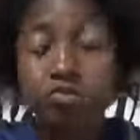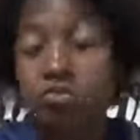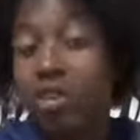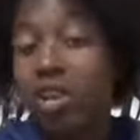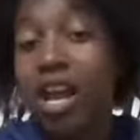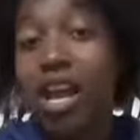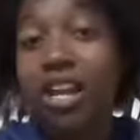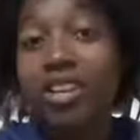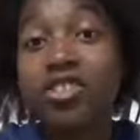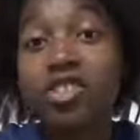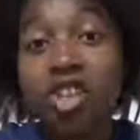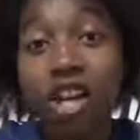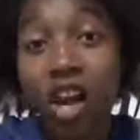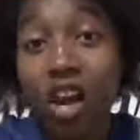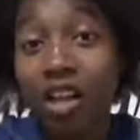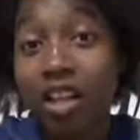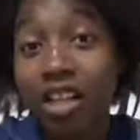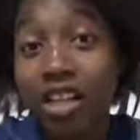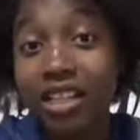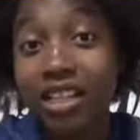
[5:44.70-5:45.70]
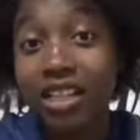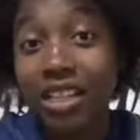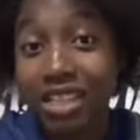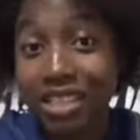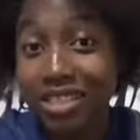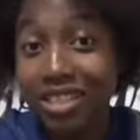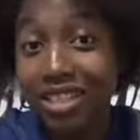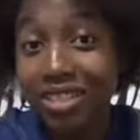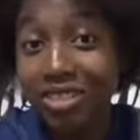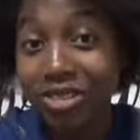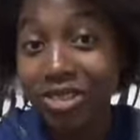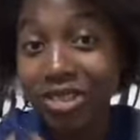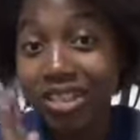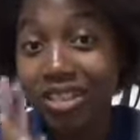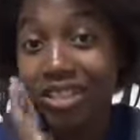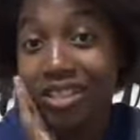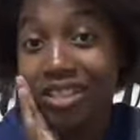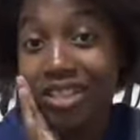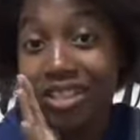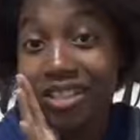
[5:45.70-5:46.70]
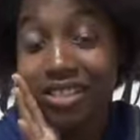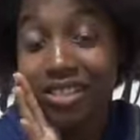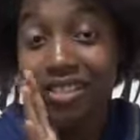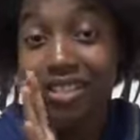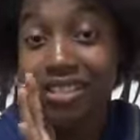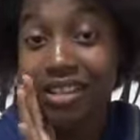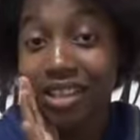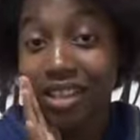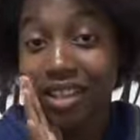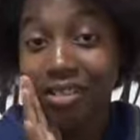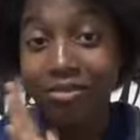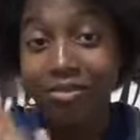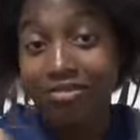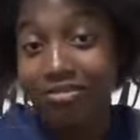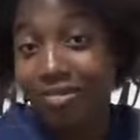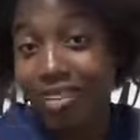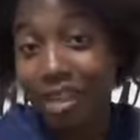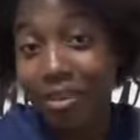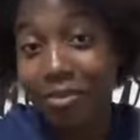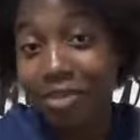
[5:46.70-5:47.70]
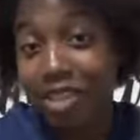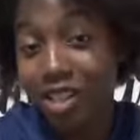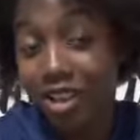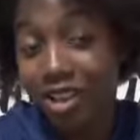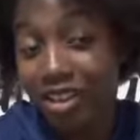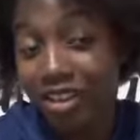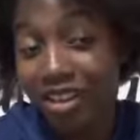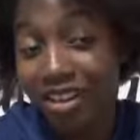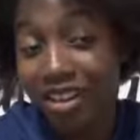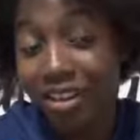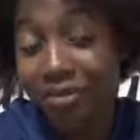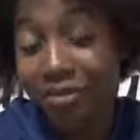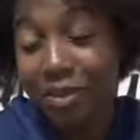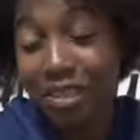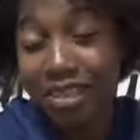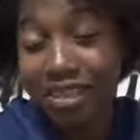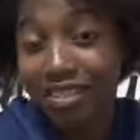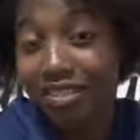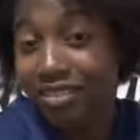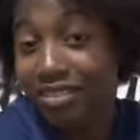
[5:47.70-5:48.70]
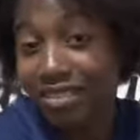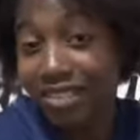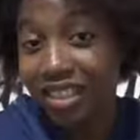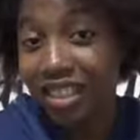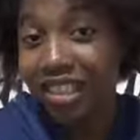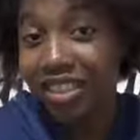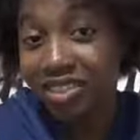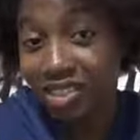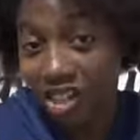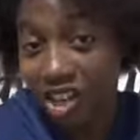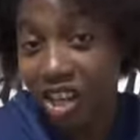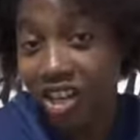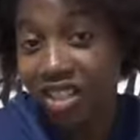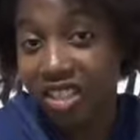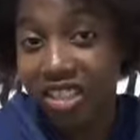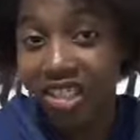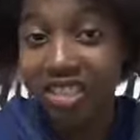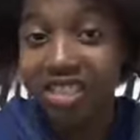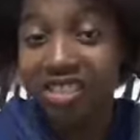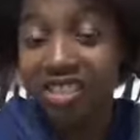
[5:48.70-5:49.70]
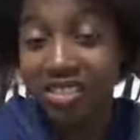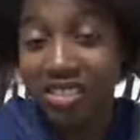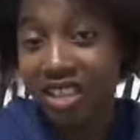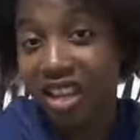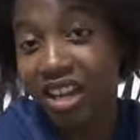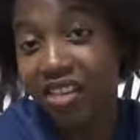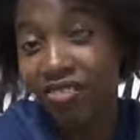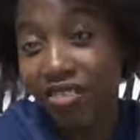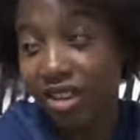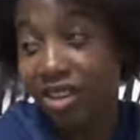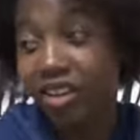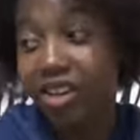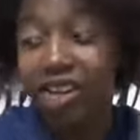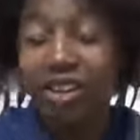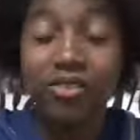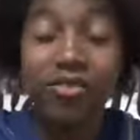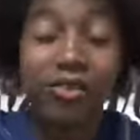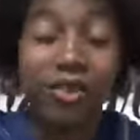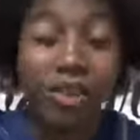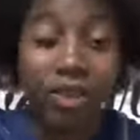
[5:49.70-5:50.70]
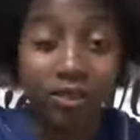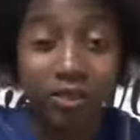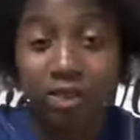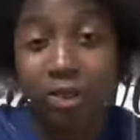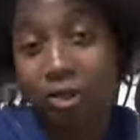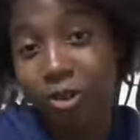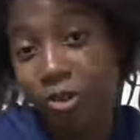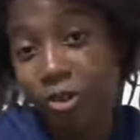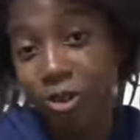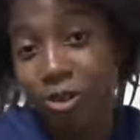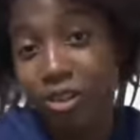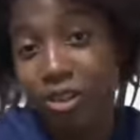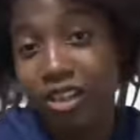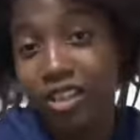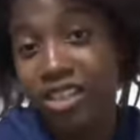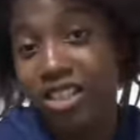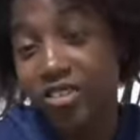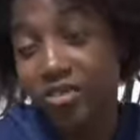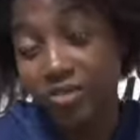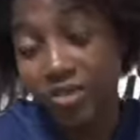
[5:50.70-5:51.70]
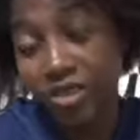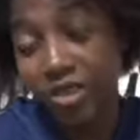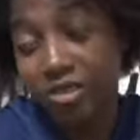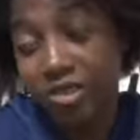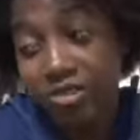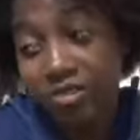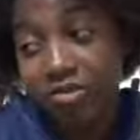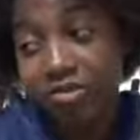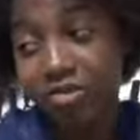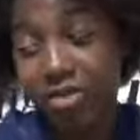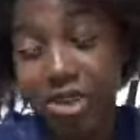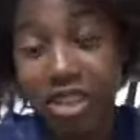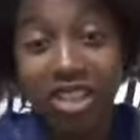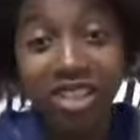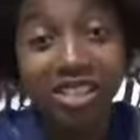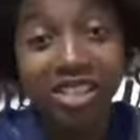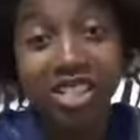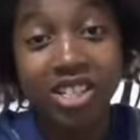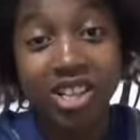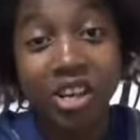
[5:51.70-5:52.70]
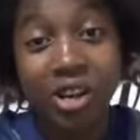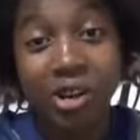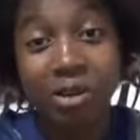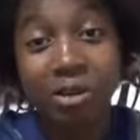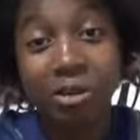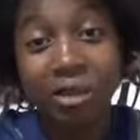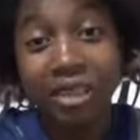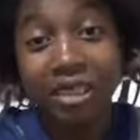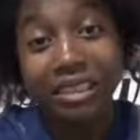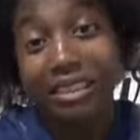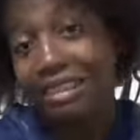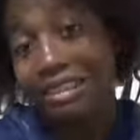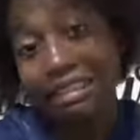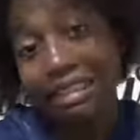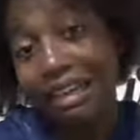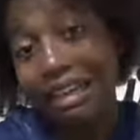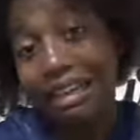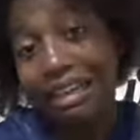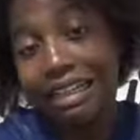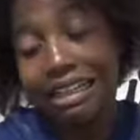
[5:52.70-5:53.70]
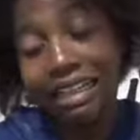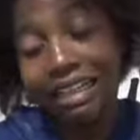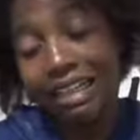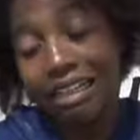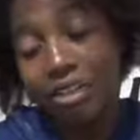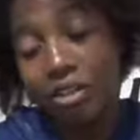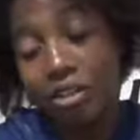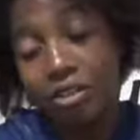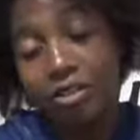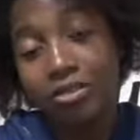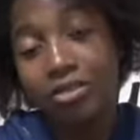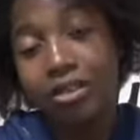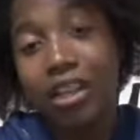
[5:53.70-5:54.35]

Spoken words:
And chocolate is included in this. I'm sorry, but like chocolate is not very good for your vocal cords if you wanted to know. It's not at all.